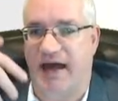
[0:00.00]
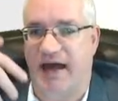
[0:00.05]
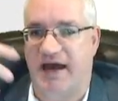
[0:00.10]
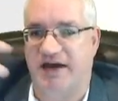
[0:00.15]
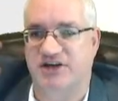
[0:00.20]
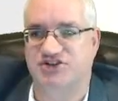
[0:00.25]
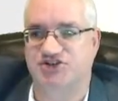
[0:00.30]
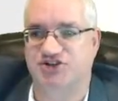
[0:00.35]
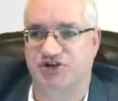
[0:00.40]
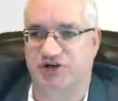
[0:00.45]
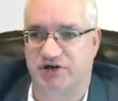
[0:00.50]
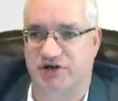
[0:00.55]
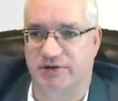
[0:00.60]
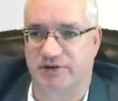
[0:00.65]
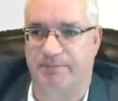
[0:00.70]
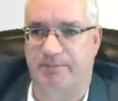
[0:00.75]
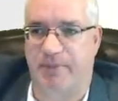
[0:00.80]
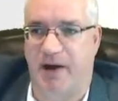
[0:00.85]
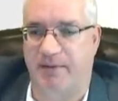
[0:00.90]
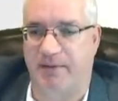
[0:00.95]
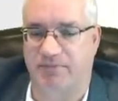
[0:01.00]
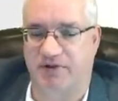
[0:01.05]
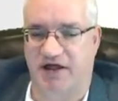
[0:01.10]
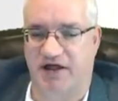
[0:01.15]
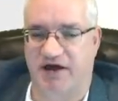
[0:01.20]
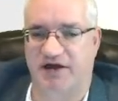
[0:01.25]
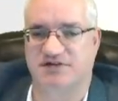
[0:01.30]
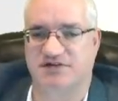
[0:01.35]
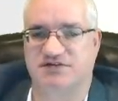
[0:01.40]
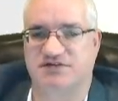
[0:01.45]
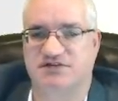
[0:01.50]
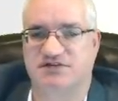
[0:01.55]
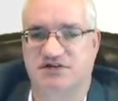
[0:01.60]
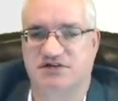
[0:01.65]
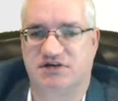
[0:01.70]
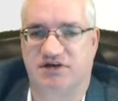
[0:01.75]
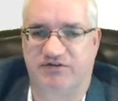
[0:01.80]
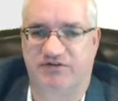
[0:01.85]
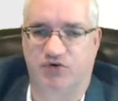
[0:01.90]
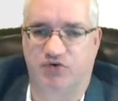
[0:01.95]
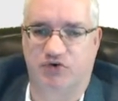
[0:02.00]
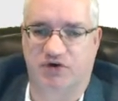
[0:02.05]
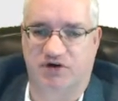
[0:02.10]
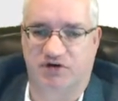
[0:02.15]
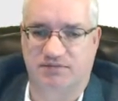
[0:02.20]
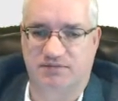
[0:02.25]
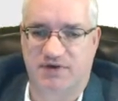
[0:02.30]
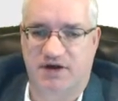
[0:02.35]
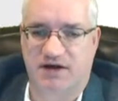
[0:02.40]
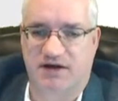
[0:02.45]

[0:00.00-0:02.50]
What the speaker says: Azure pipelines, if you will.